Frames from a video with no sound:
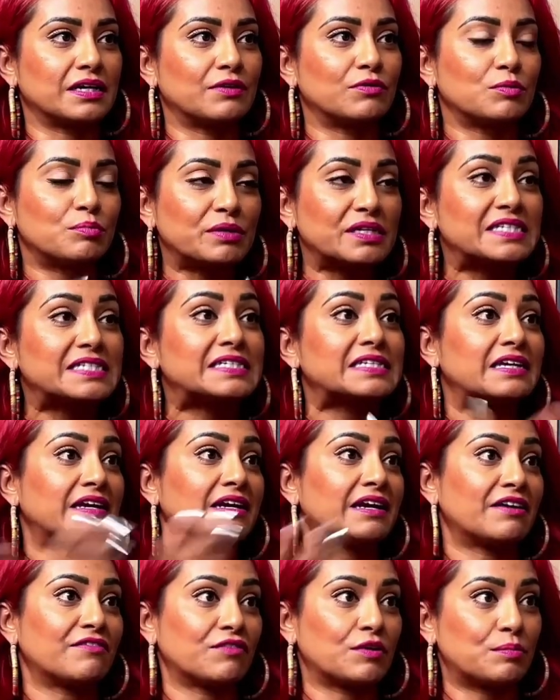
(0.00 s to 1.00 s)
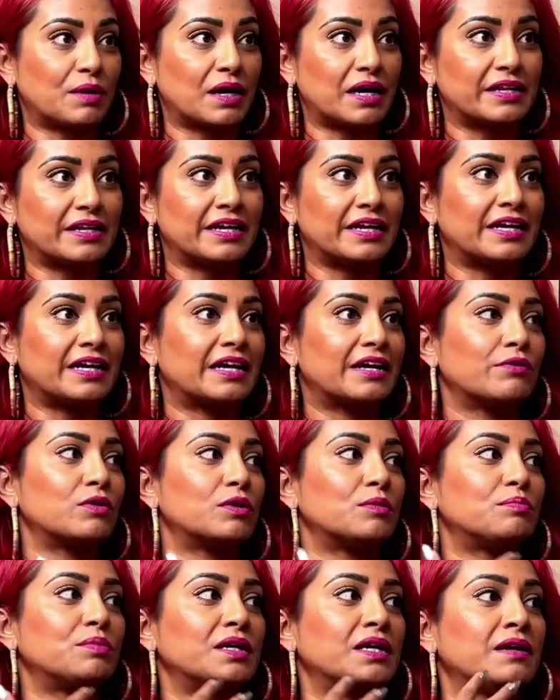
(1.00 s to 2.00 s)
It would be seeing everybody. It
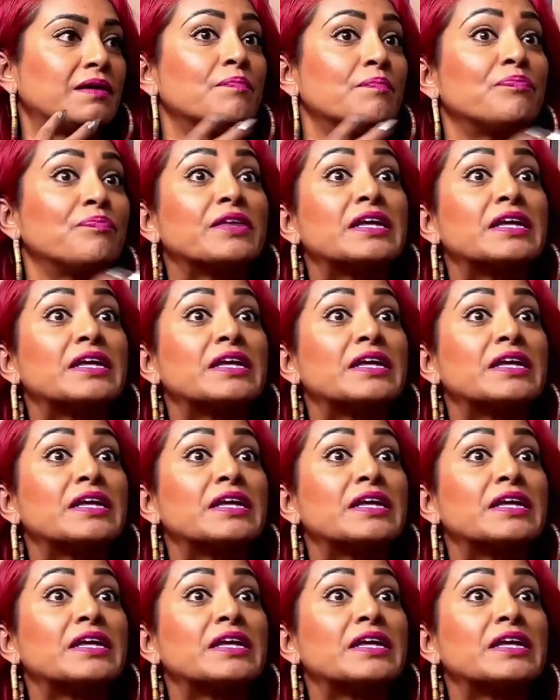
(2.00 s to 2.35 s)
would be